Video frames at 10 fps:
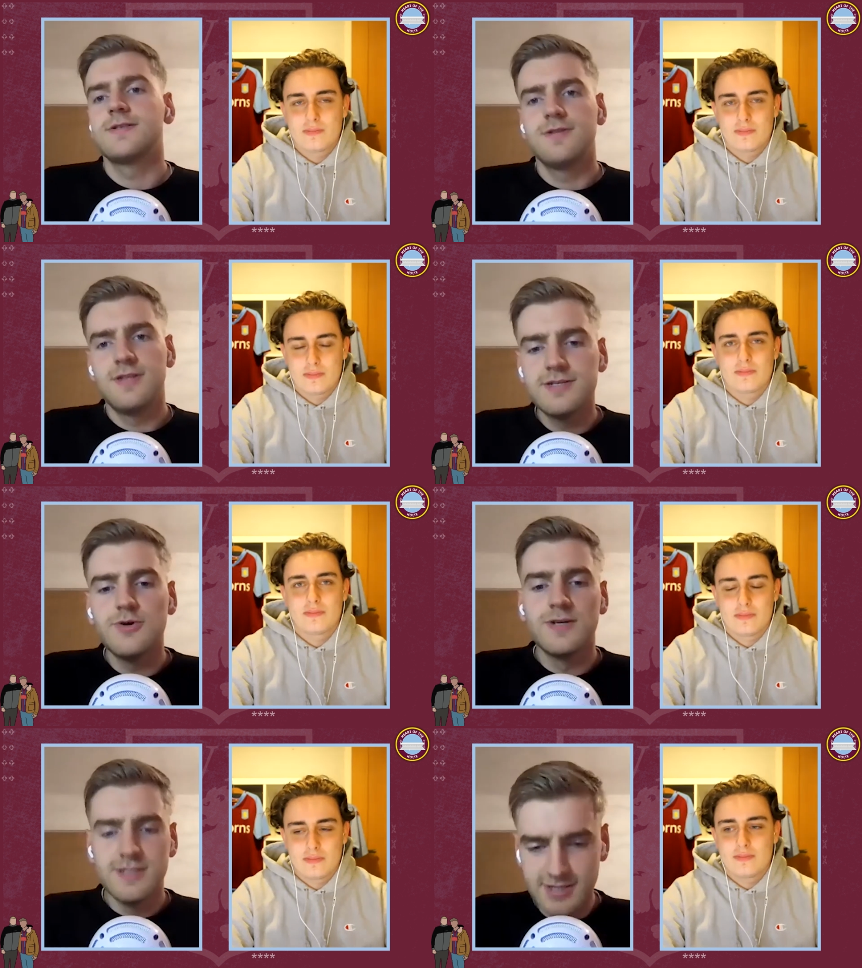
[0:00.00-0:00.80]
Speaker 1: there's
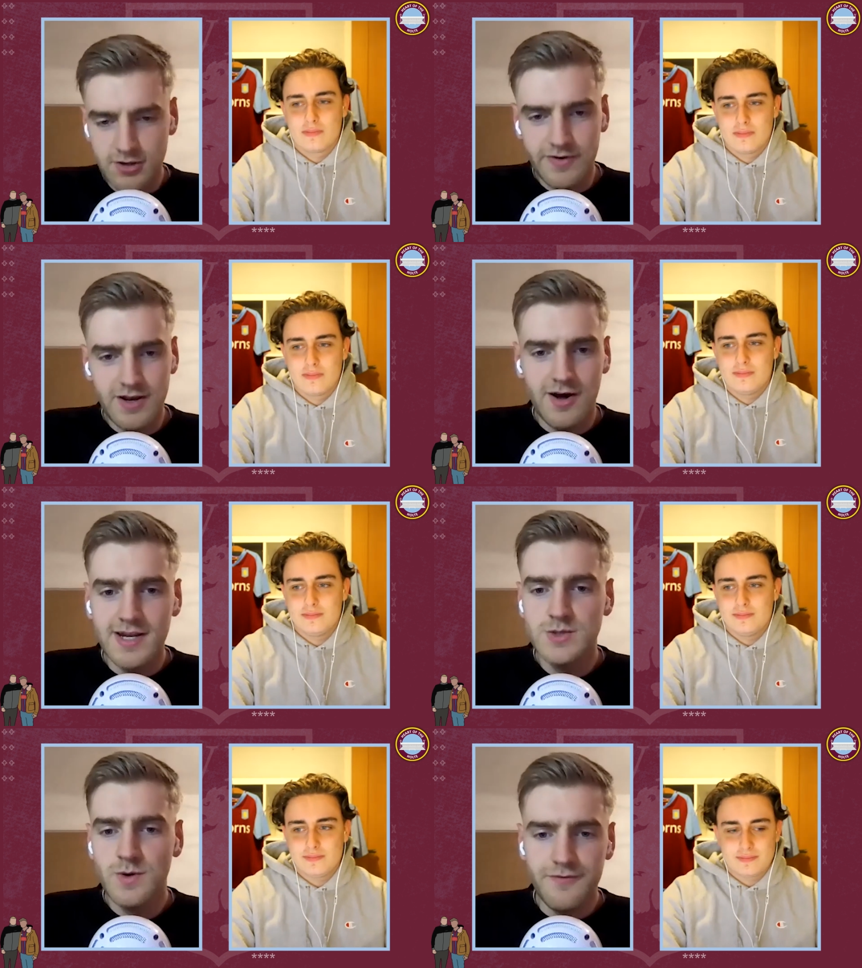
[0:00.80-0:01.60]
always a silver
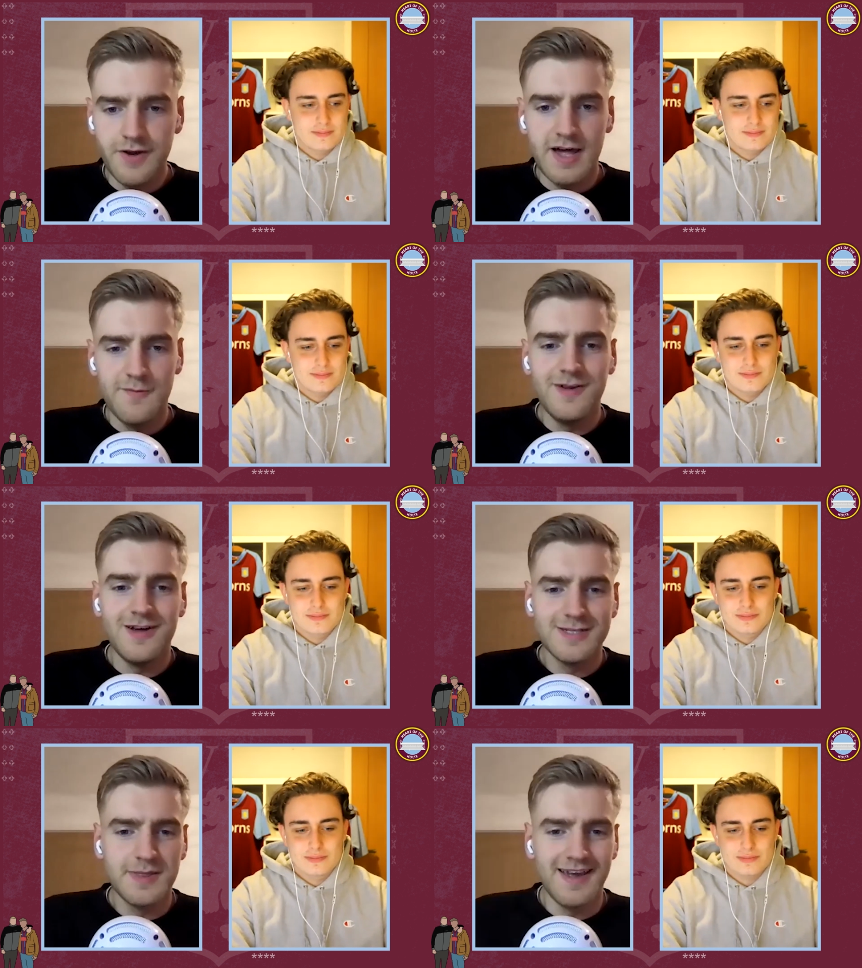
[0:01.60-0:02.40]
lining to every game we
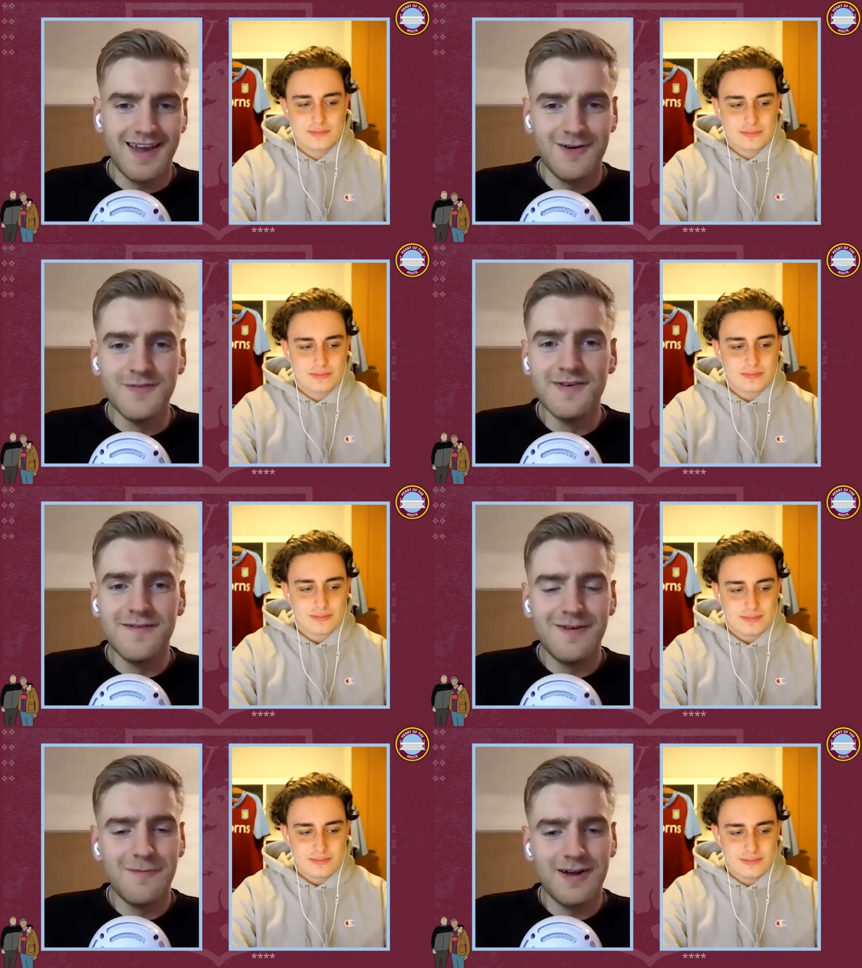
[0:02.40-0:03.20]
like to think here on the villa
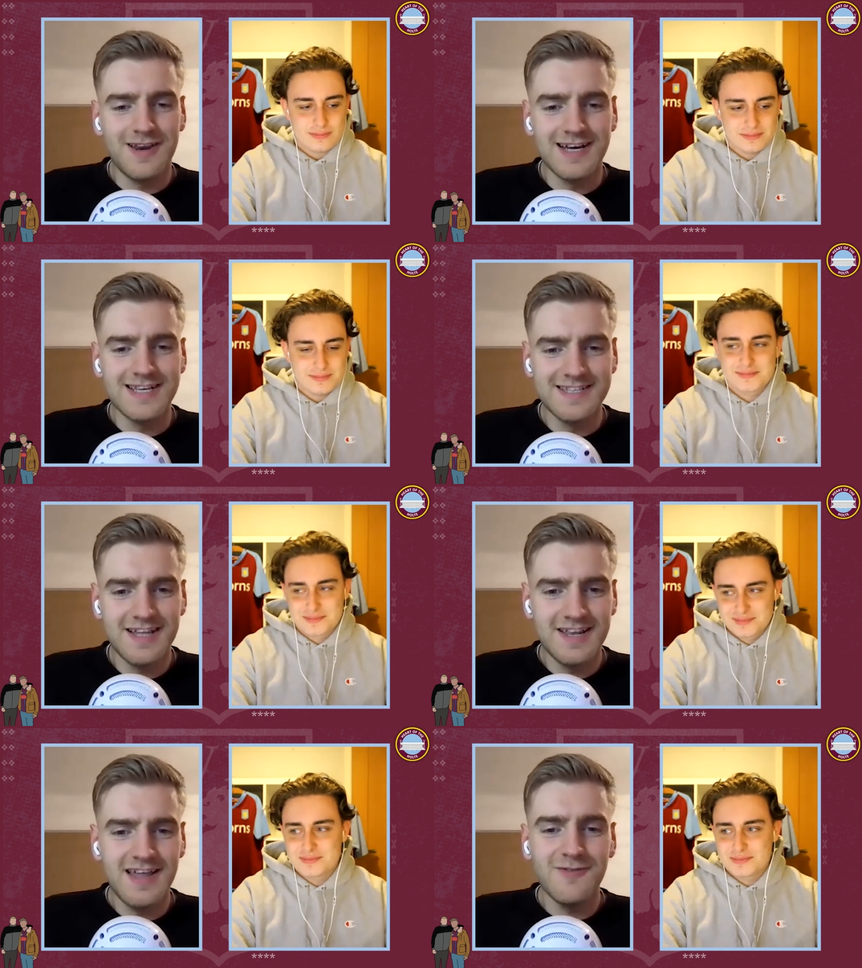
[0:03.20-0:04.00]
Villa podcast and,
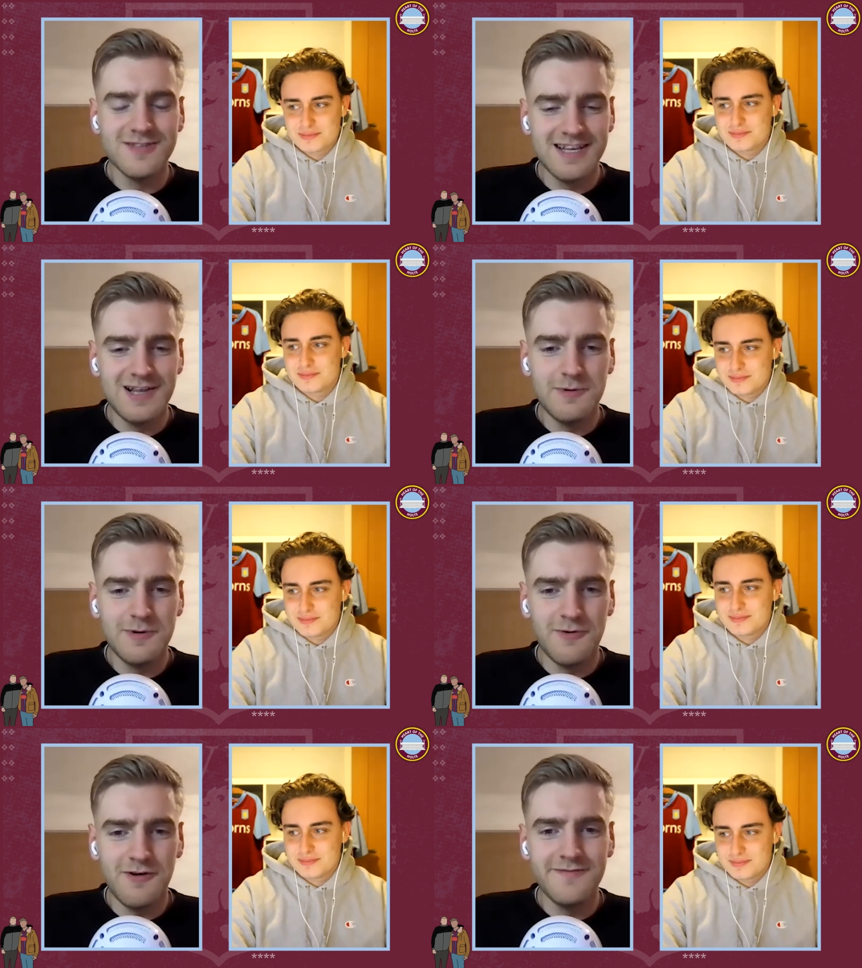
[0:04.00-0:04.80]
and that one's a little bit
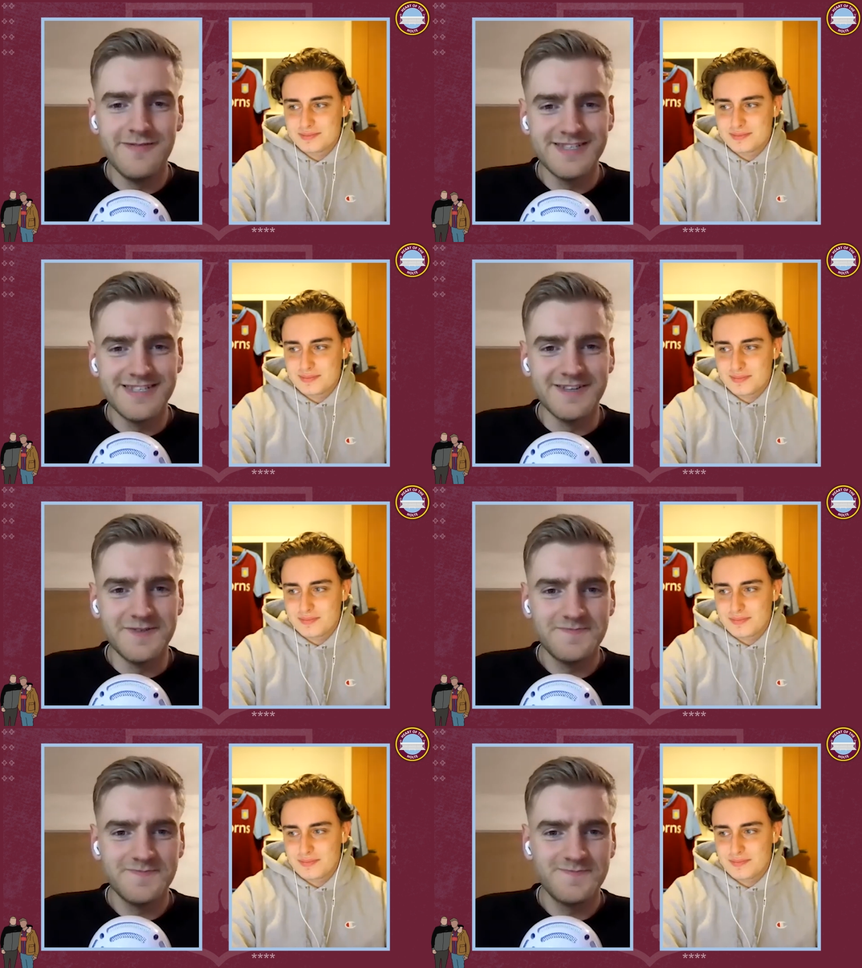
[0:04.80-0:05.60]
more obvious isn't it
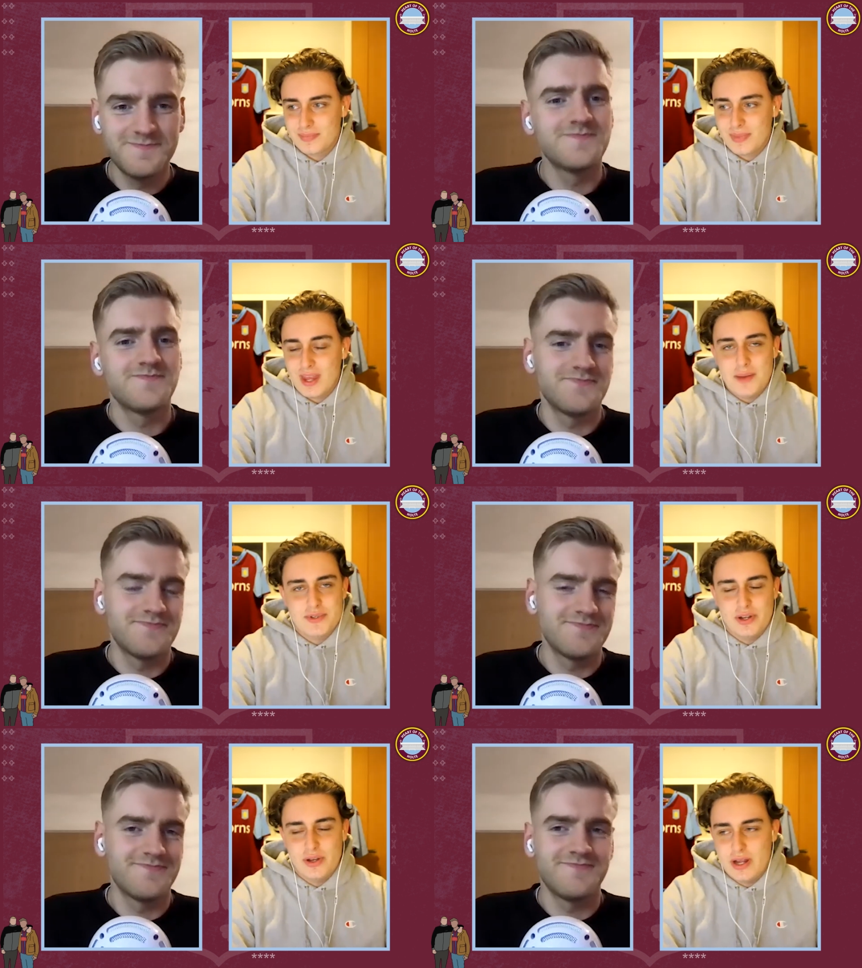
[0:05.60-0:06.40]

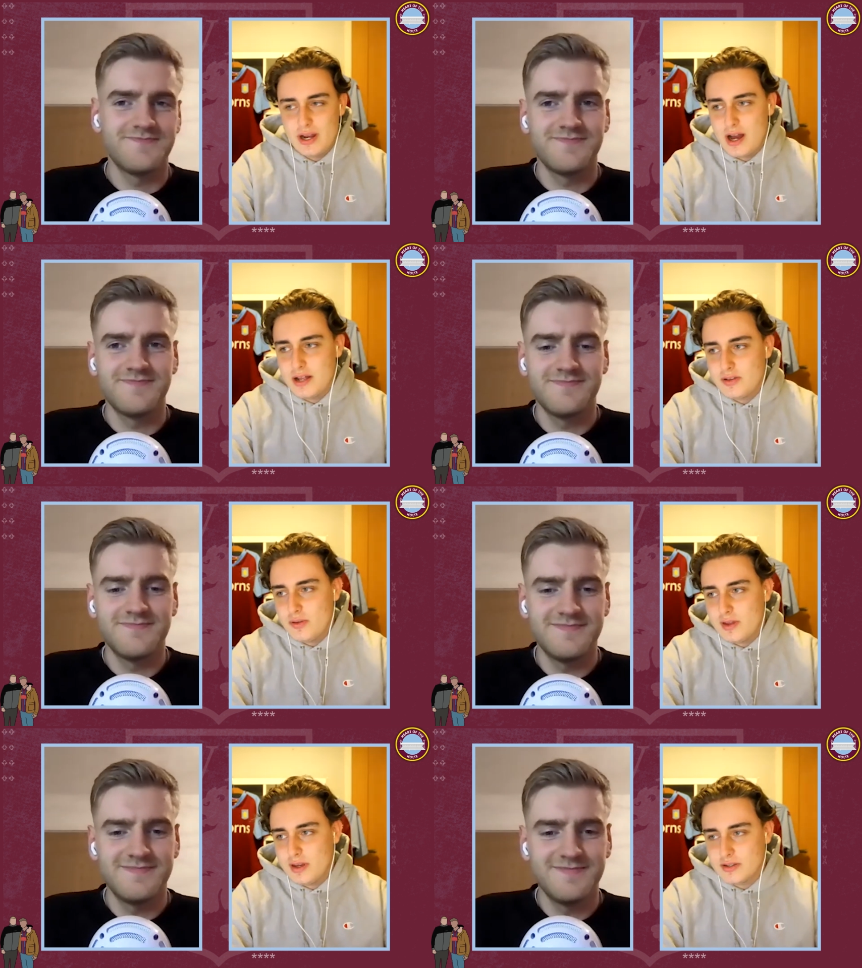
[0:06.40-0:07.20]
Speaker 2: Absolutely. I do
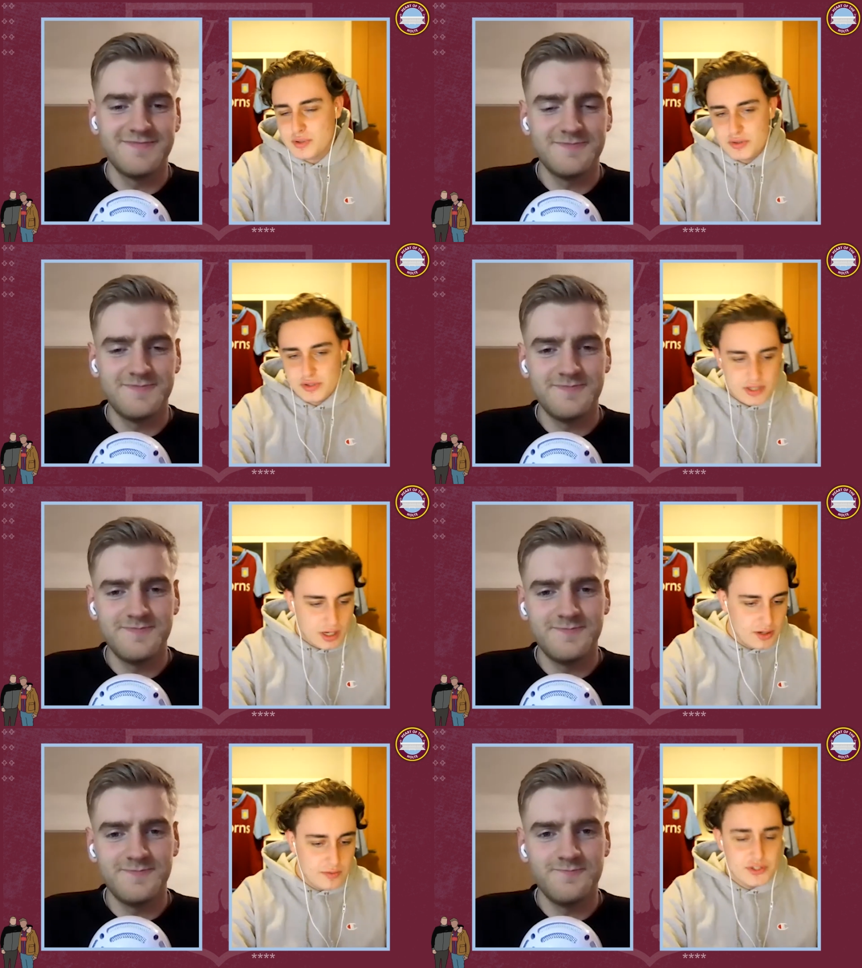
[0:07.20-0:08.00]
think as well, just
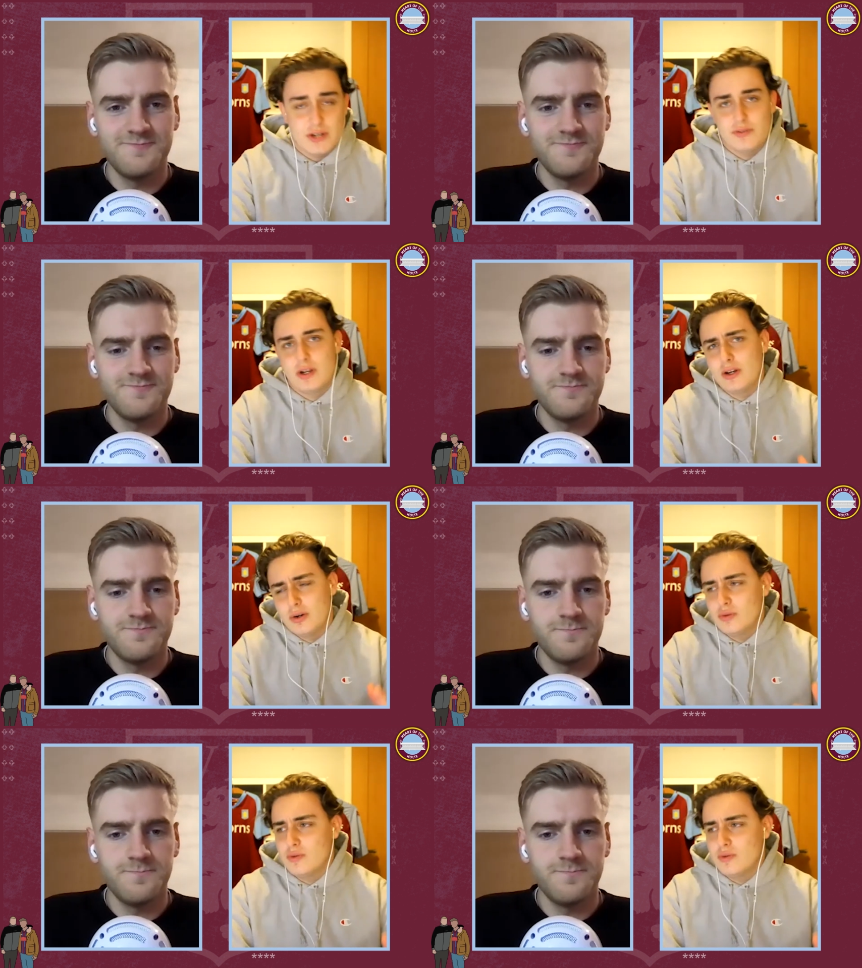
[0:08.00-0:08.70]
kind of generally all